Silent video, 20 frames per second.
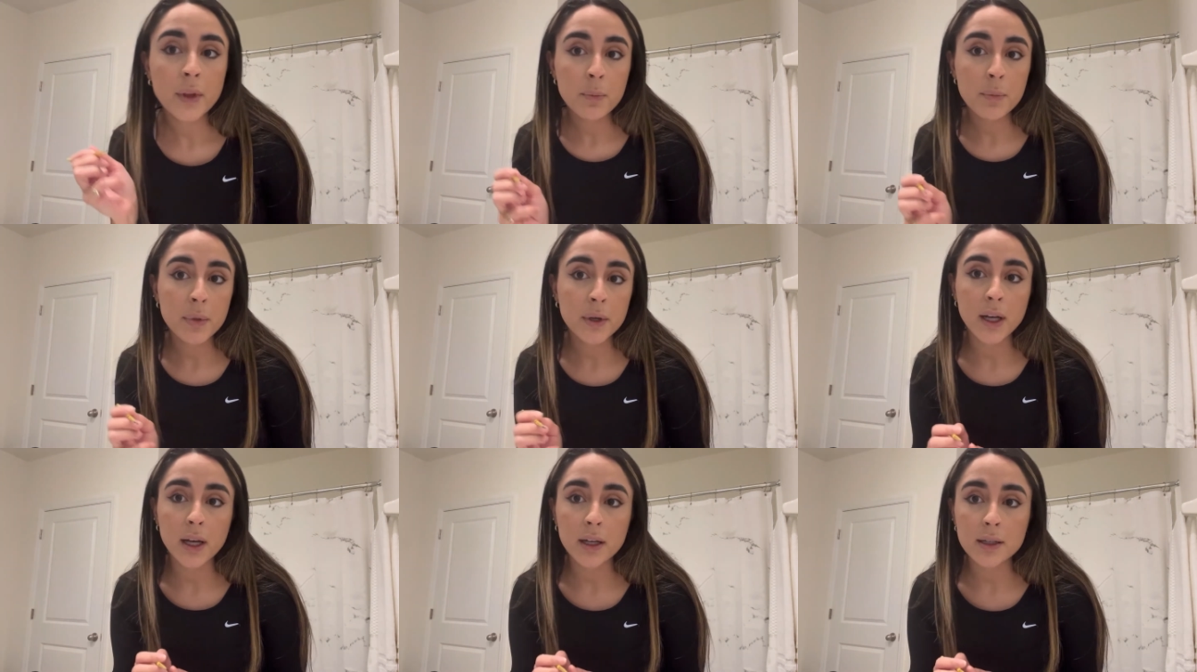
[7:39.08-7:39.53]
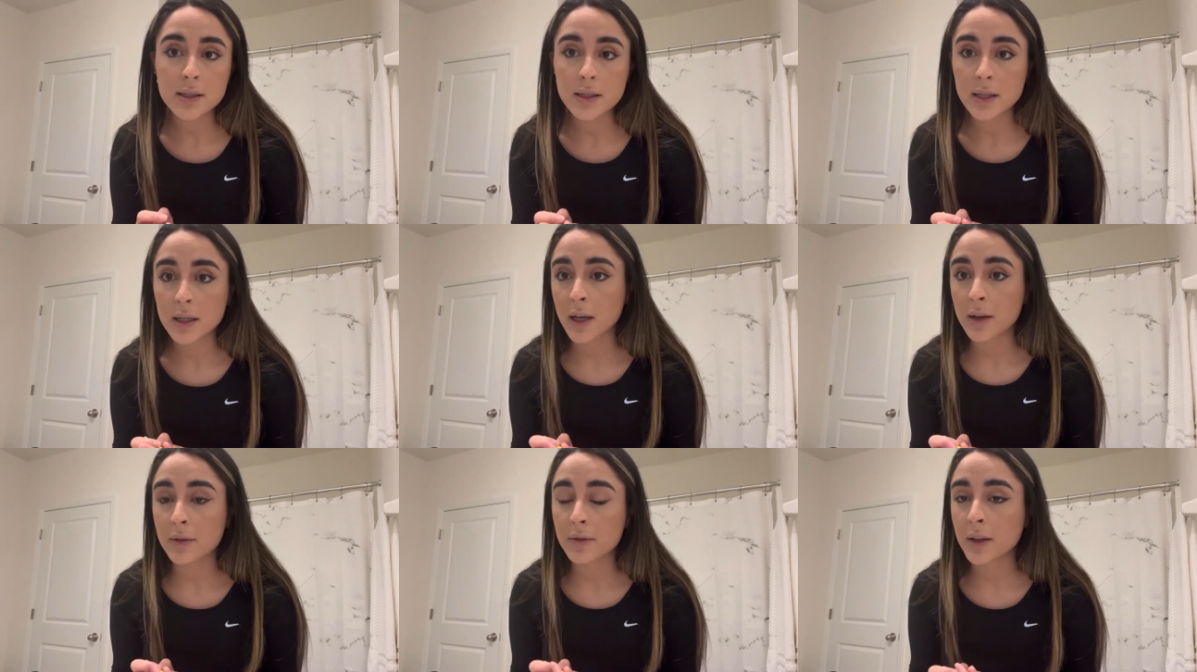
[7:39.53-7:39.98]
But yeah,
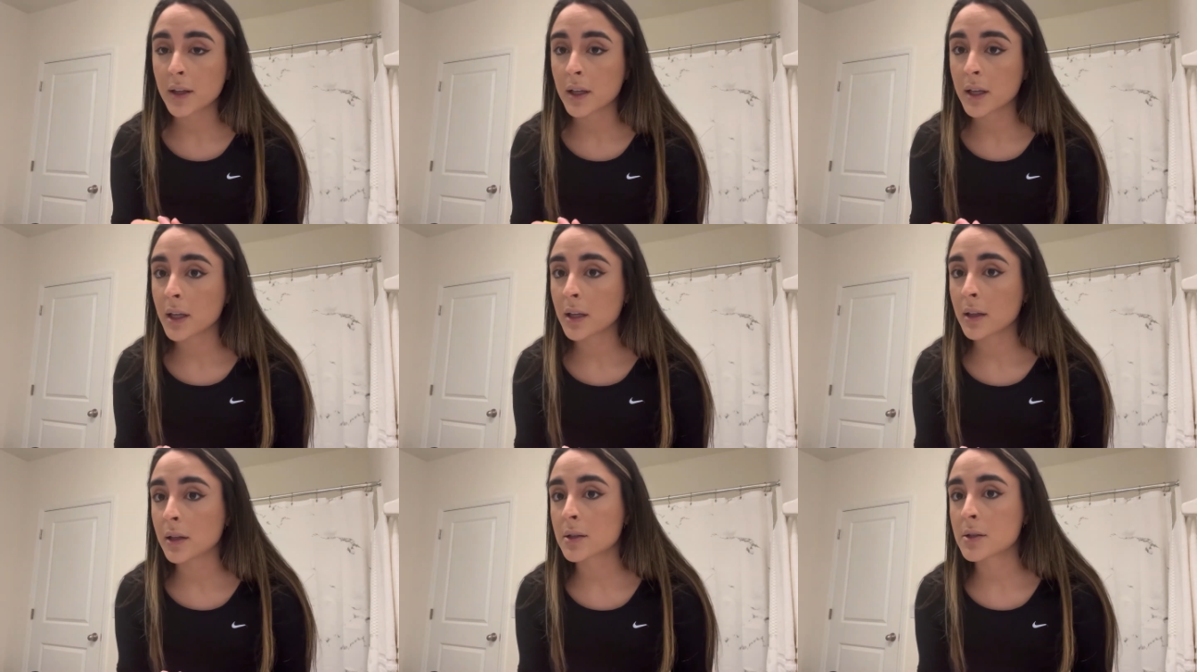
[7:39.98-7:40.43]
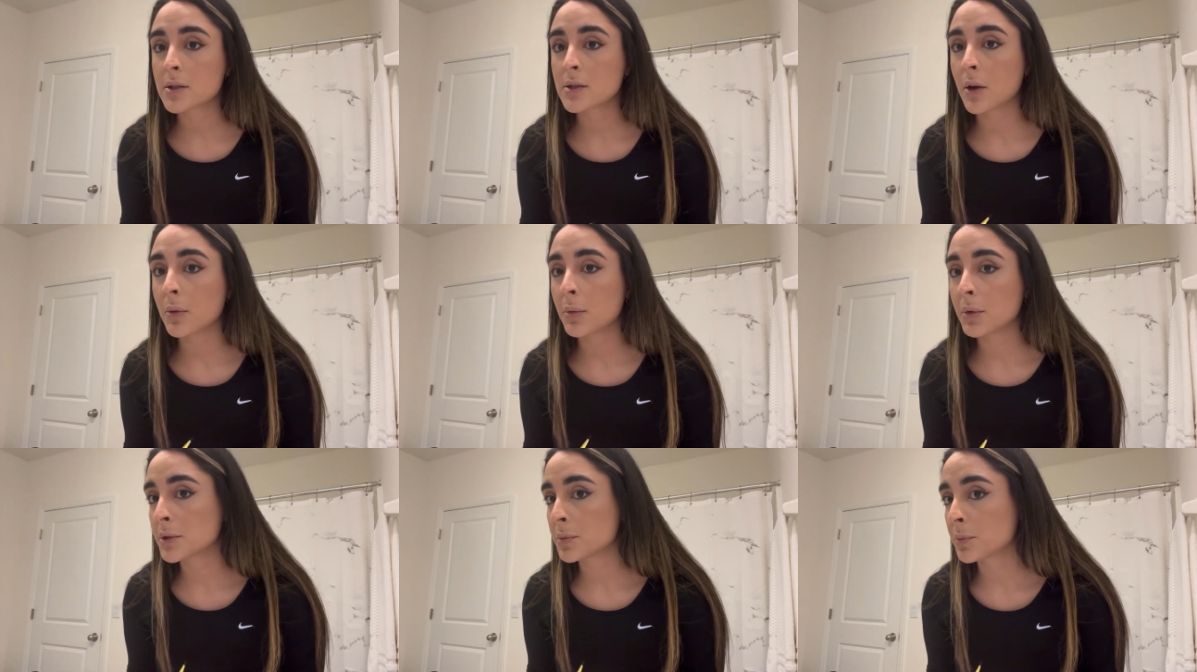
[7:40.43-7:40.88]
see, I feel like it looks
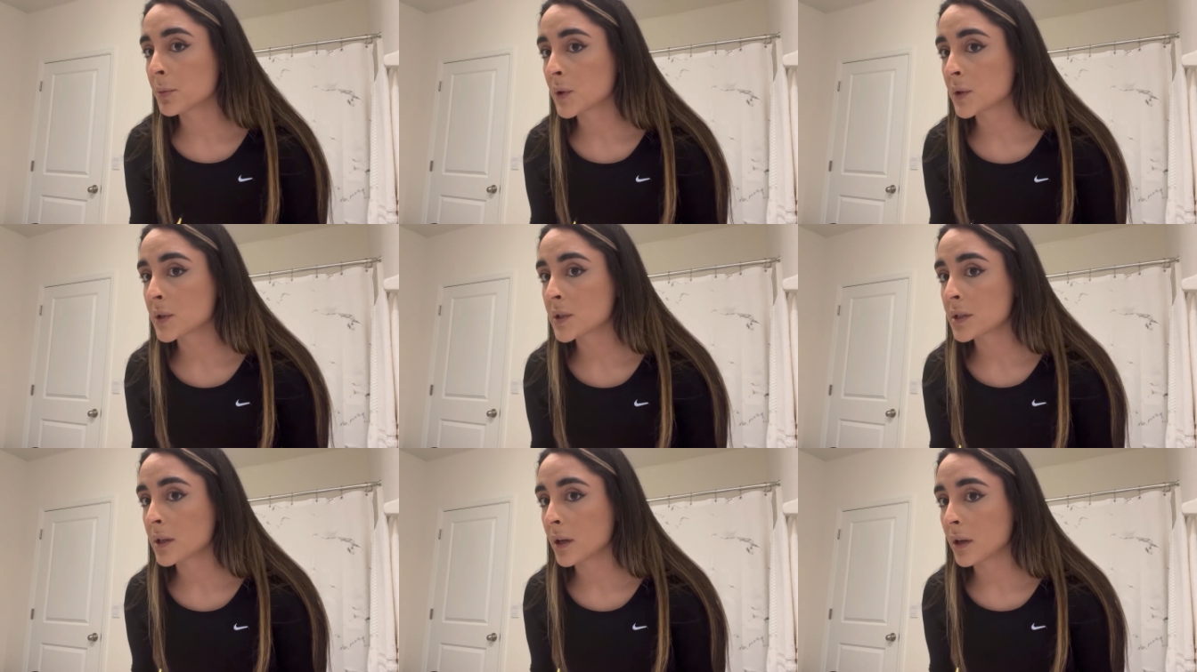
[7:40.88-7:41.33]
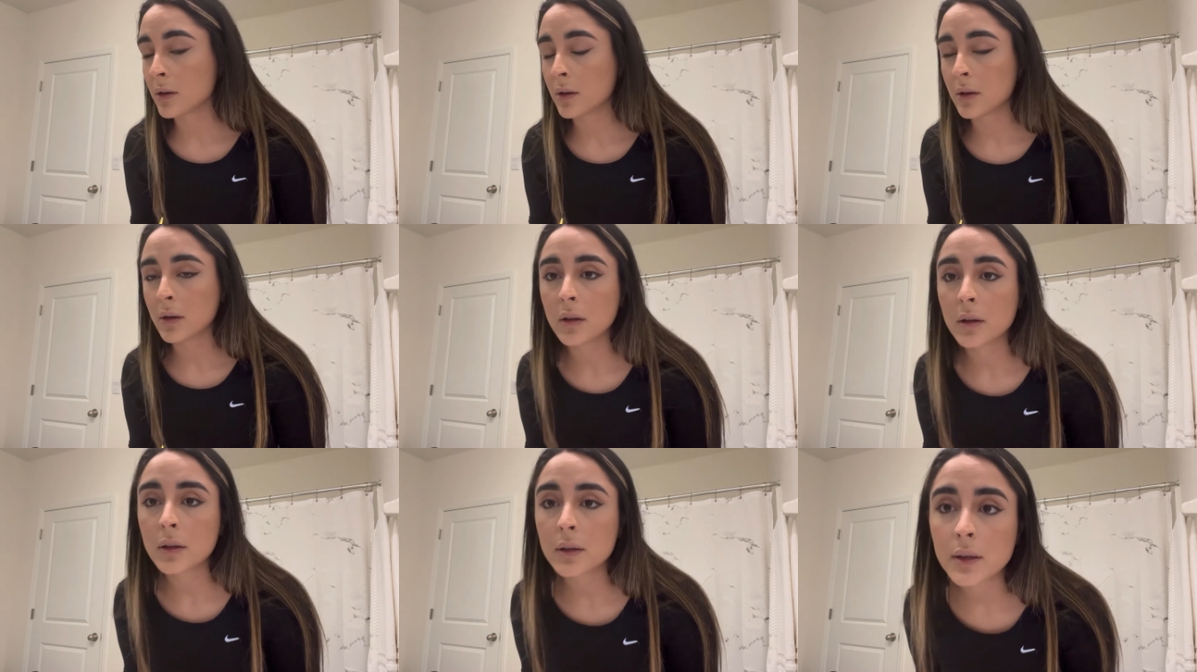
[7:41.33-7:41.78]
so much more
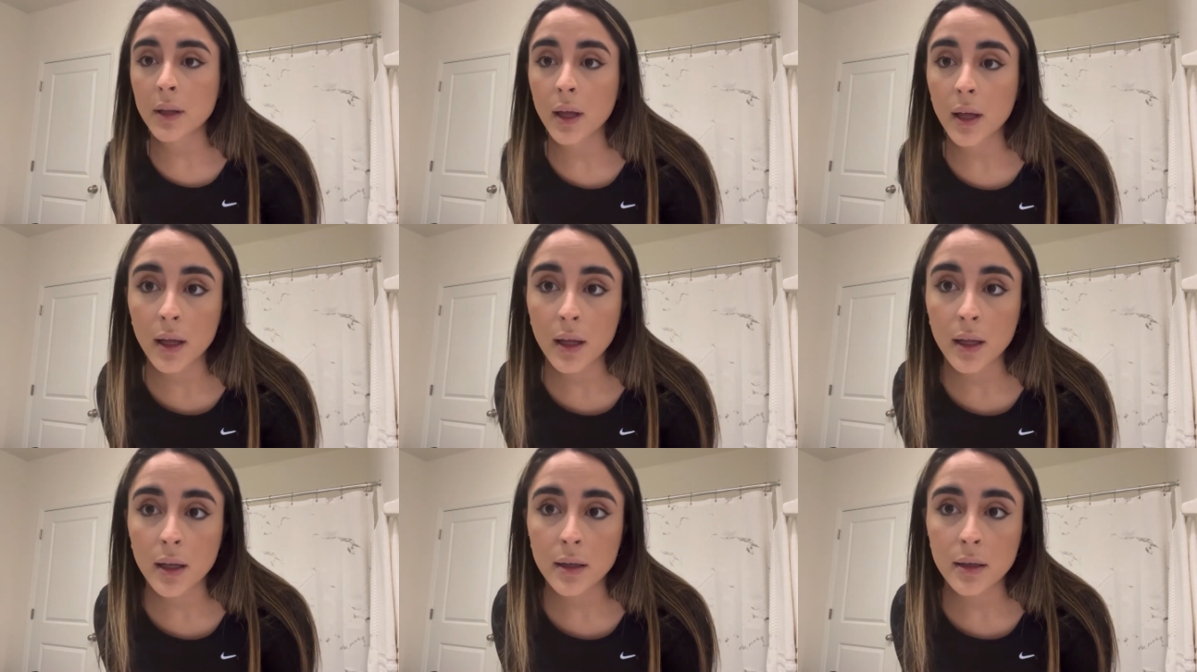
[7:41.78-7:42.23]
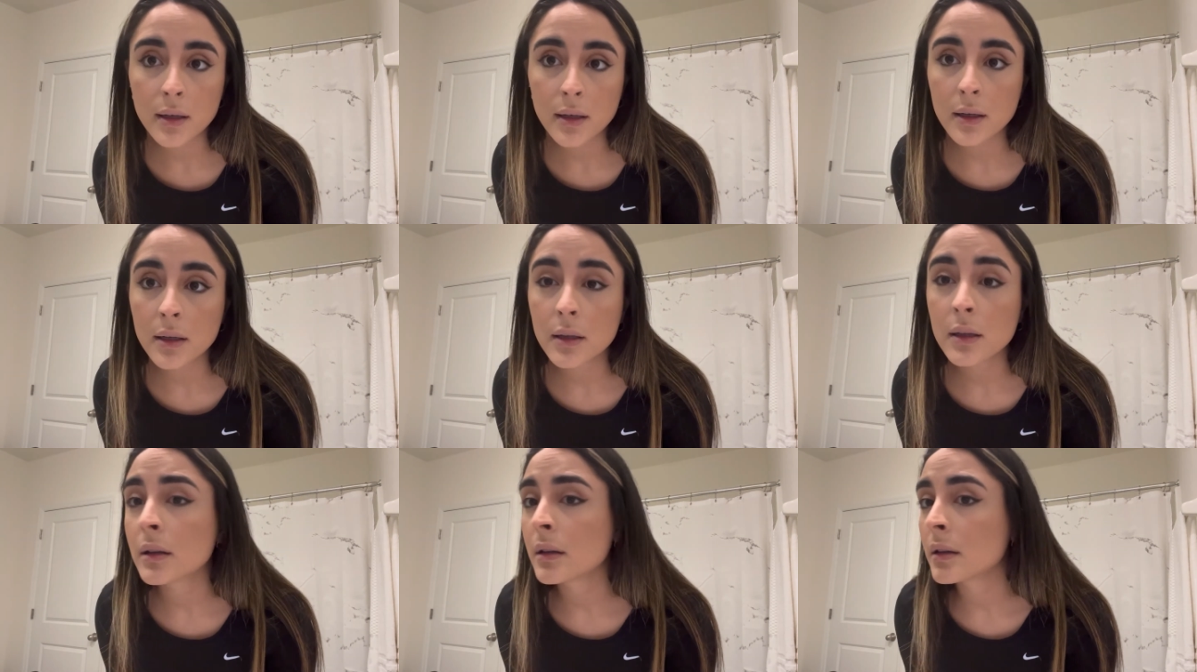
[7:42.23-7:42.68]
subtle
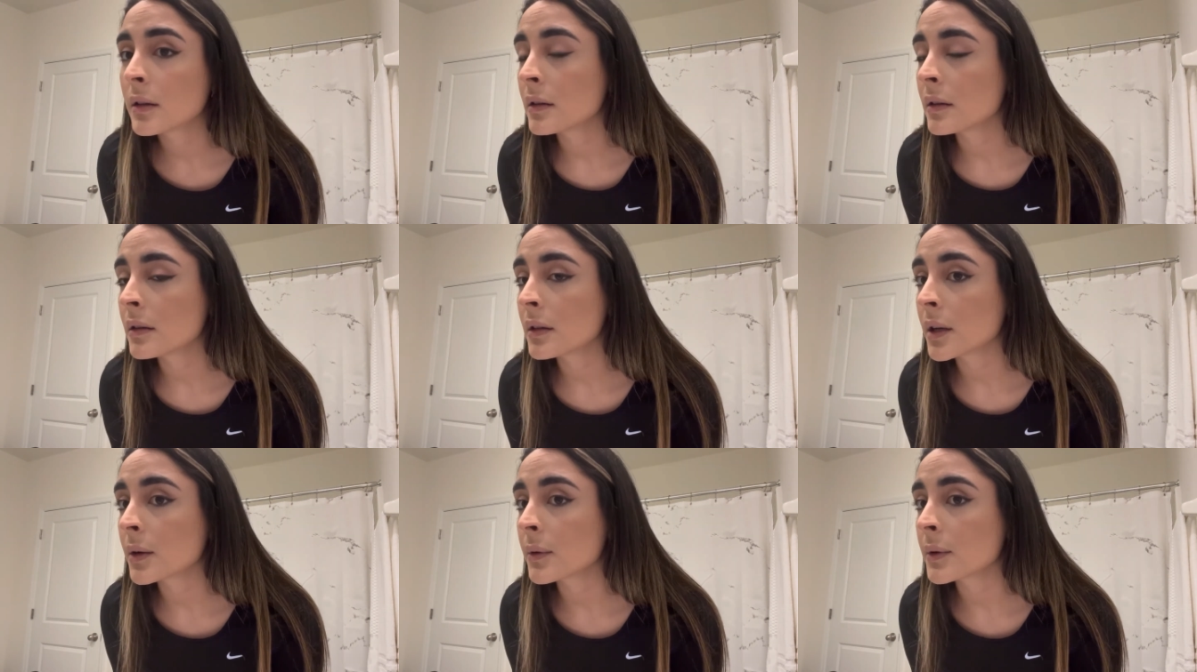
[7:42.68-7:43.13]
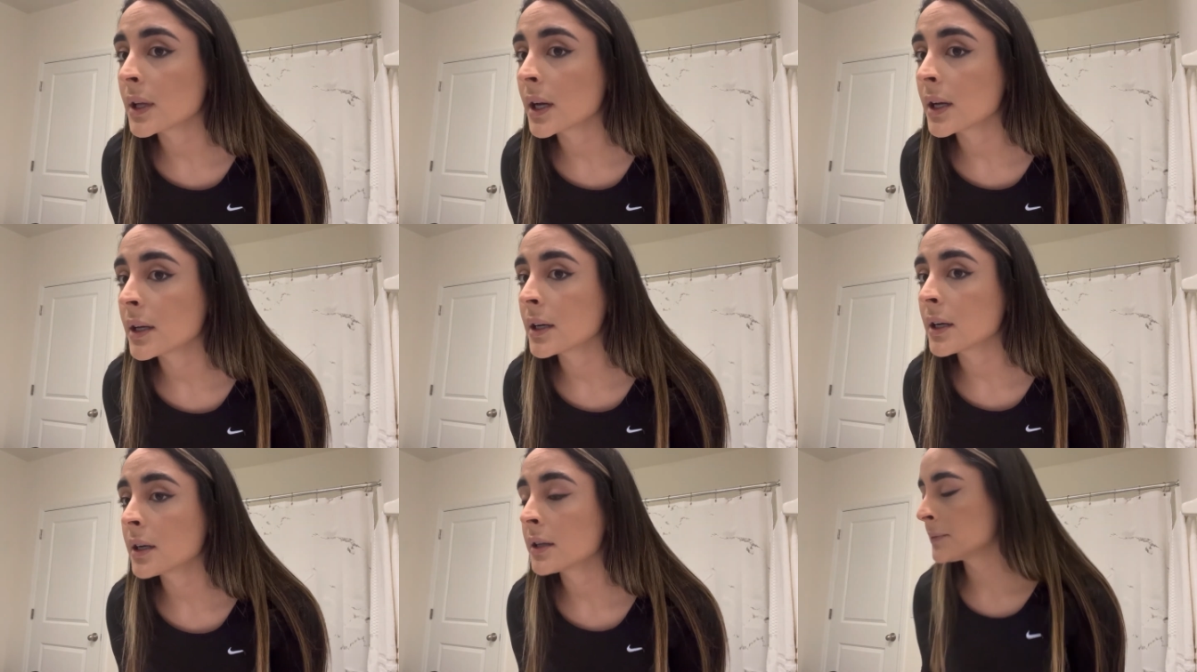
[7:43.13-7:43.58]
than liquid
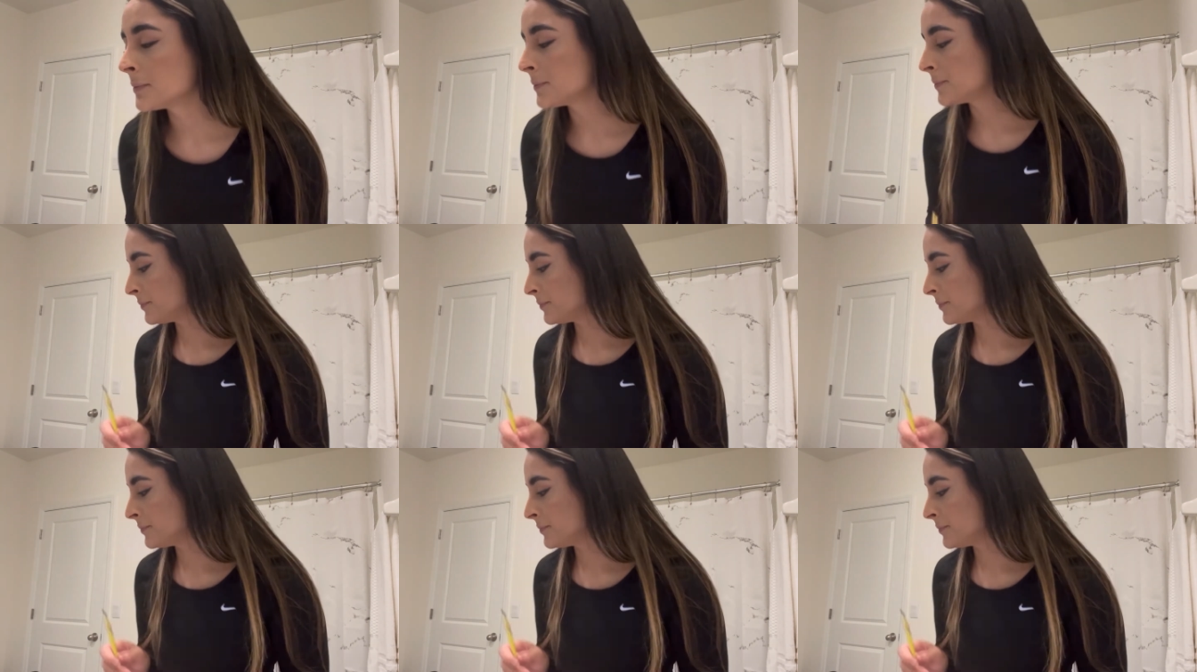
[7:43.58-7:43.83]
liner.